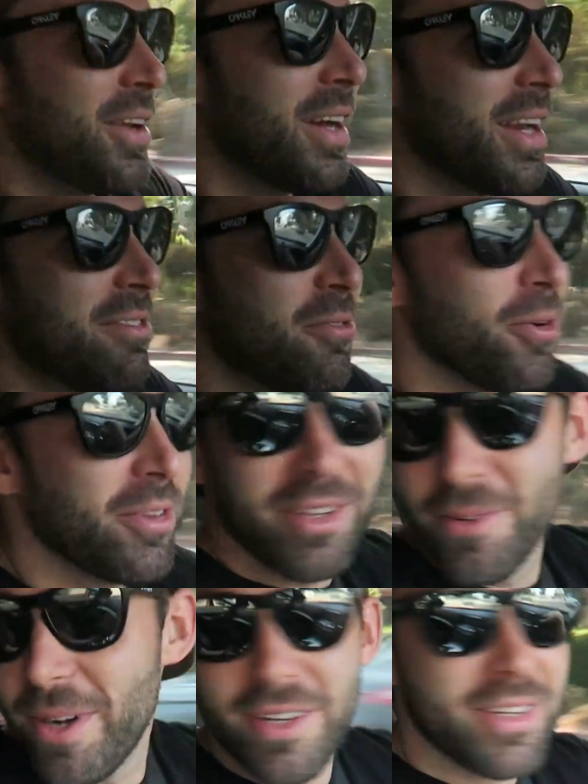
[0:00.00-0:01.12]
you kind of get forced
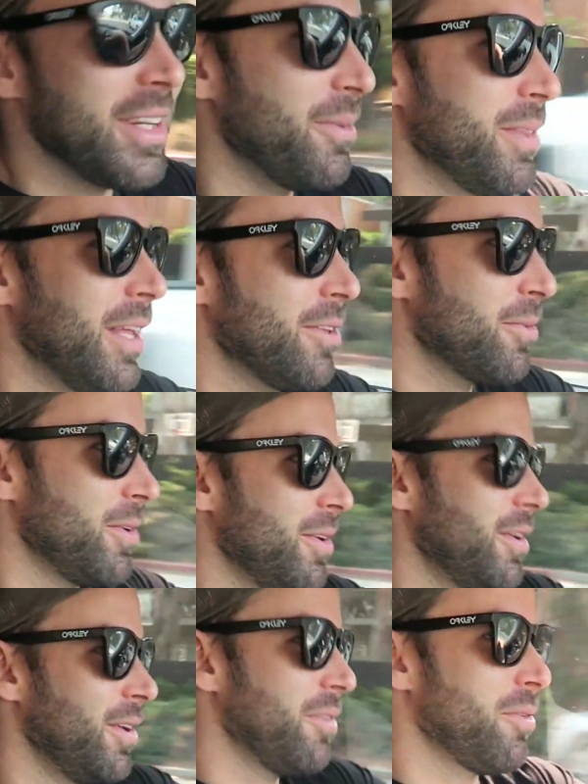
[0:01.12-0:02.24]
into watching it when that's what
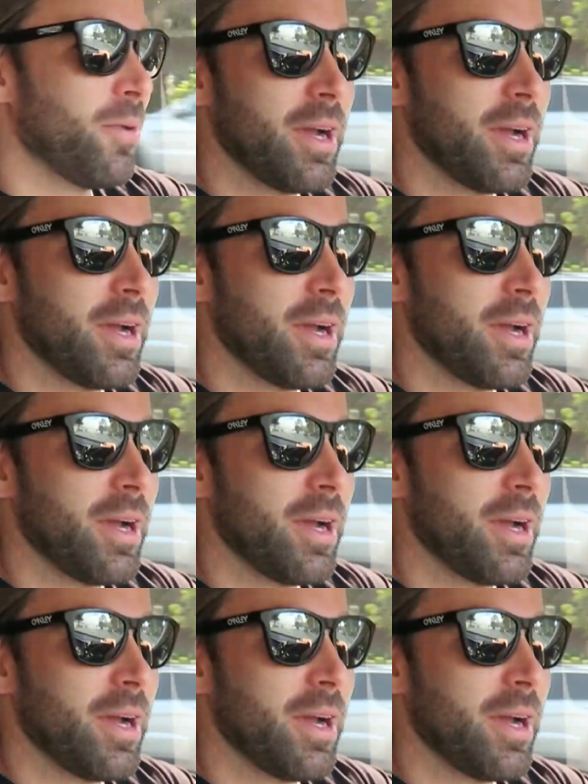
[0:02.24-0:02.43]
you, have a